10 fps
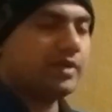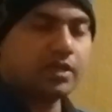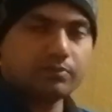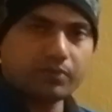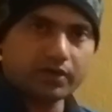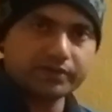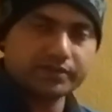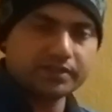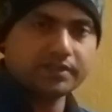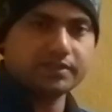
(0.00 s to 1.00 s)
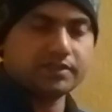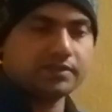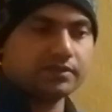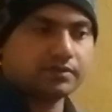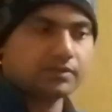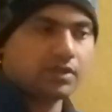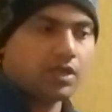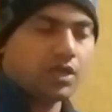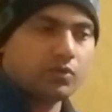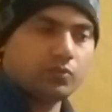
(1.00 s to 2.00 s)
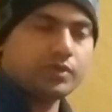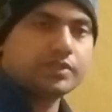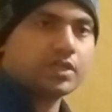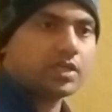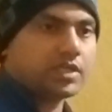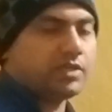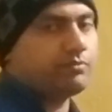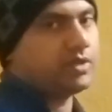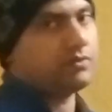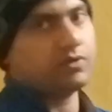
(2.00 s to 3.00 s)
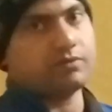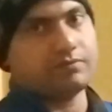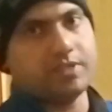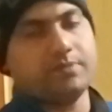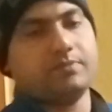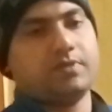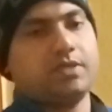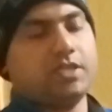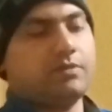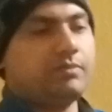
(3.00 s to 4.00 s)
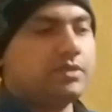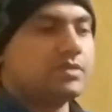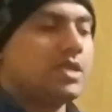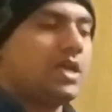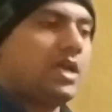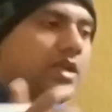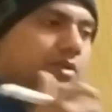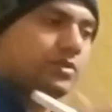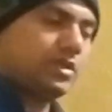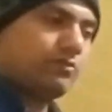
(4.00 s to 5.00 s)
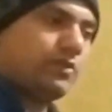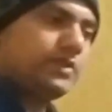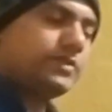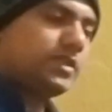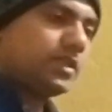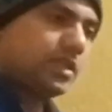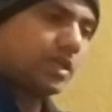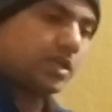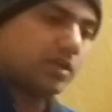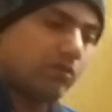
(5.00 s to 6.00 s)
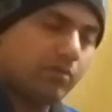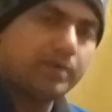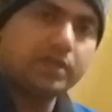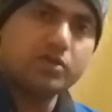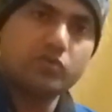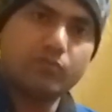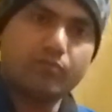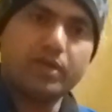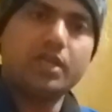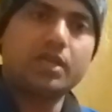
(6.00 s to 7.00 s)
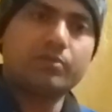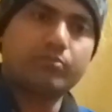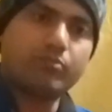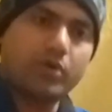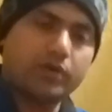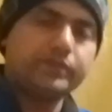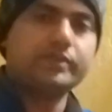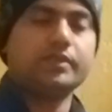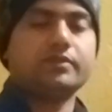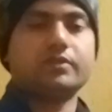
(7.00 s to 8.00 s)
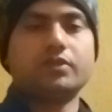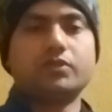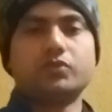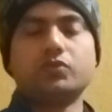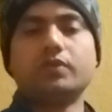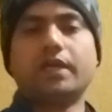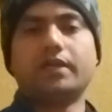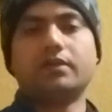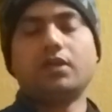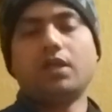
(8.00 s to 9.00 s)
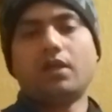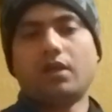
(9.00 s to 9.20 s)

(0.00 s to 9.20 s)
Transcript: make policy decisions which are in favor of them. It means influencing the government to make policies so that